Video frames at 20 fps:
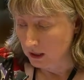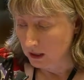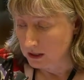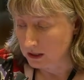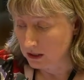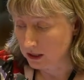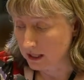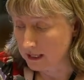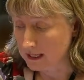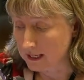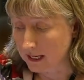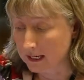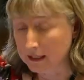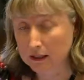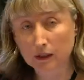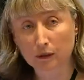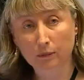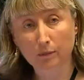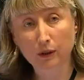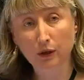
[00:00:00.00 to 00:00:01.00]
So it has
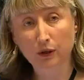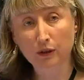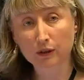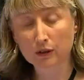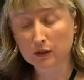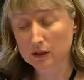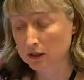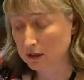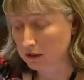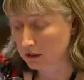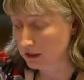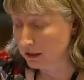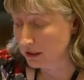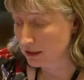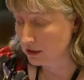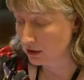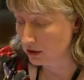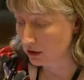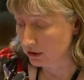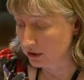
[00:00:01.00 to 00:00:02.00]
8 components
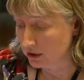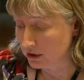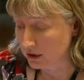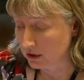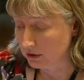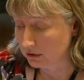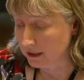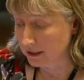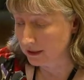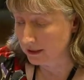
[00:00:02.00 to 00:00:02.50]
listed on the screen